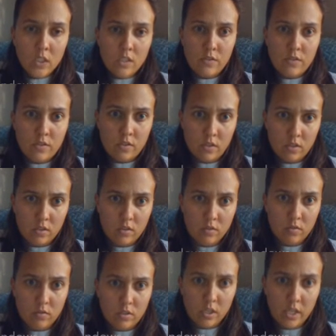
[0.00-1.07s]
So
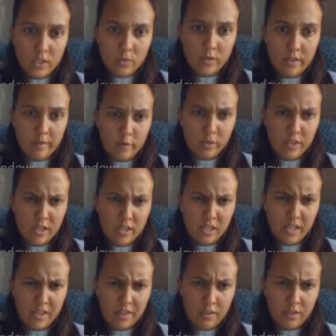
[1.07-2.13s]
not 24,
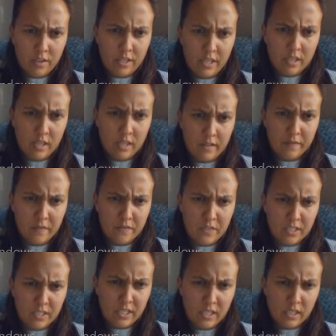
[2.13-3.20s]
not 30, not
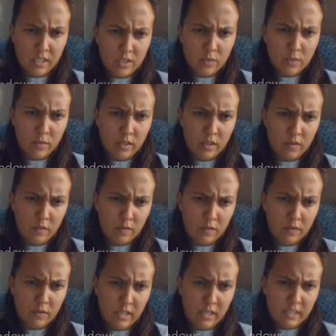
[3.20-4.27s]
15, not
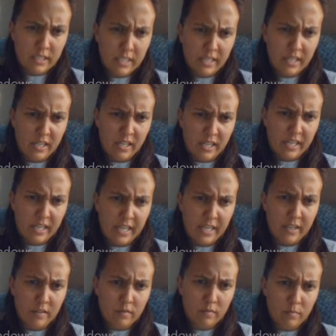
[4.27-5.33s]
12, not 10, not
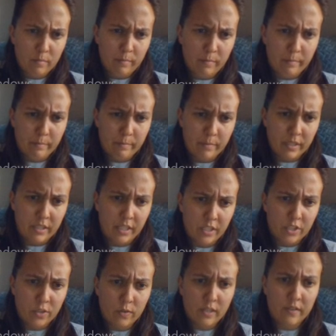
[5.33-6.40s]
8, but they
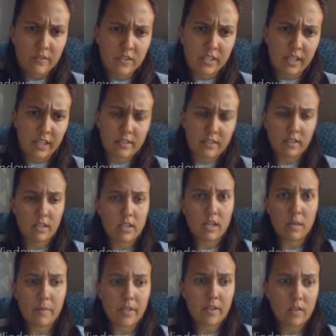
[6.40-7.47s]
do have 6 in
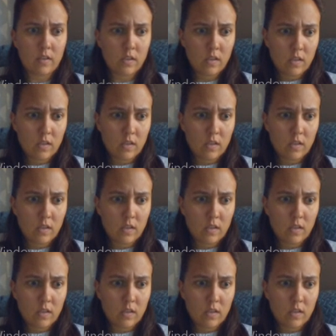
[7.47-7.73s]
common.